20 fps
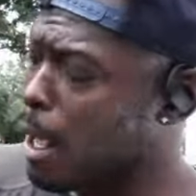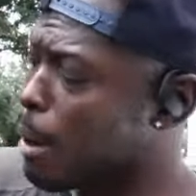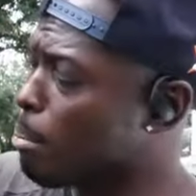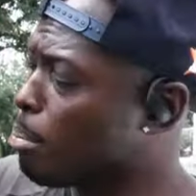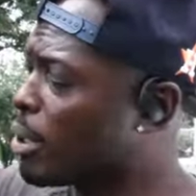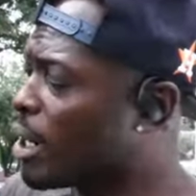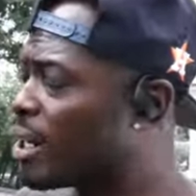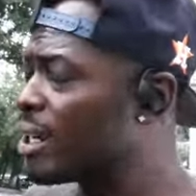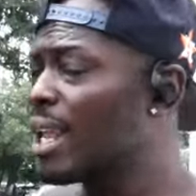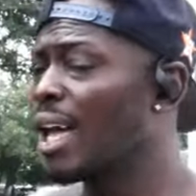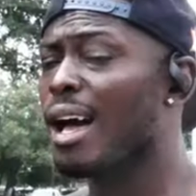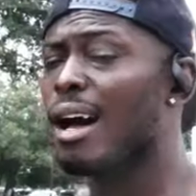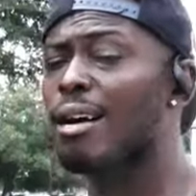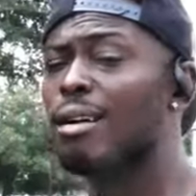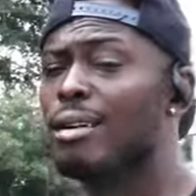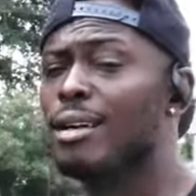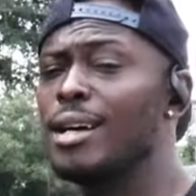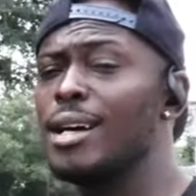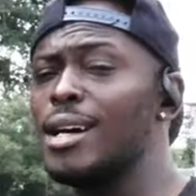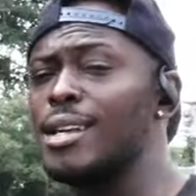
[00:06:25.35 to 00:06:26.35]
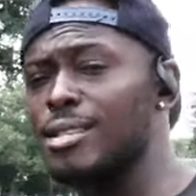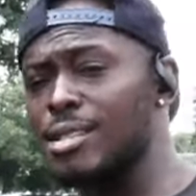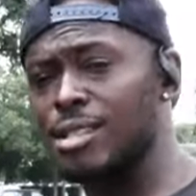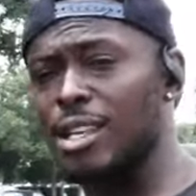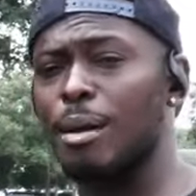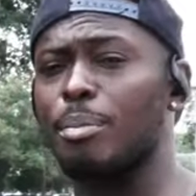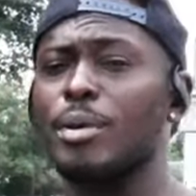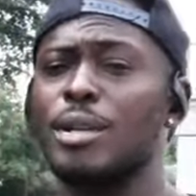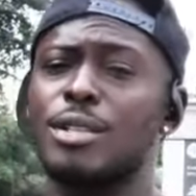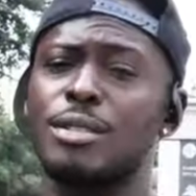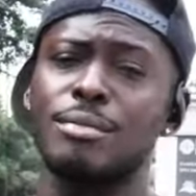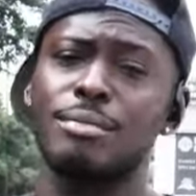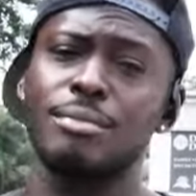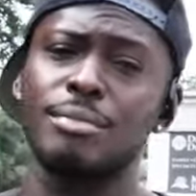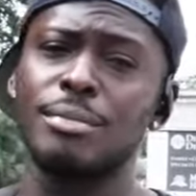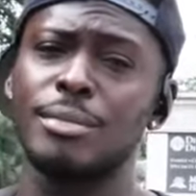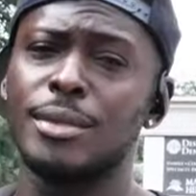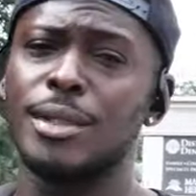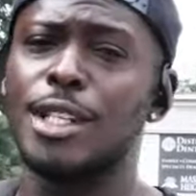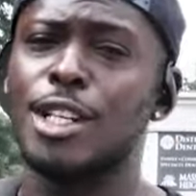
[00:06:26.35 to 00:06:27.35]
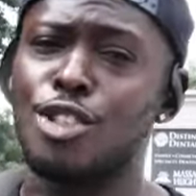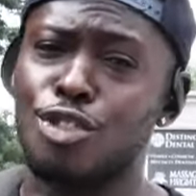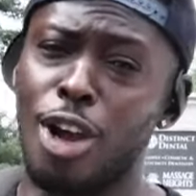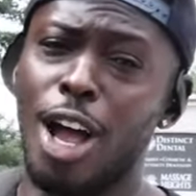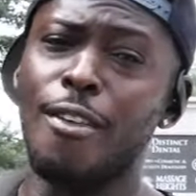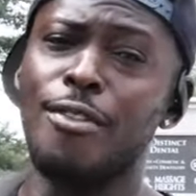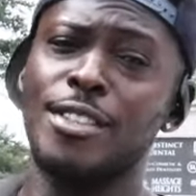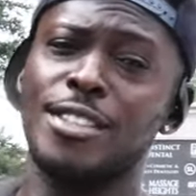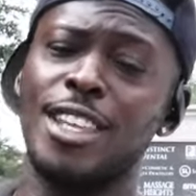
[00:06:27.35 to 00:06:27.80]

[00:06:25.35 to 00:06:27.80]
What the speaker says: But now, since I've been driving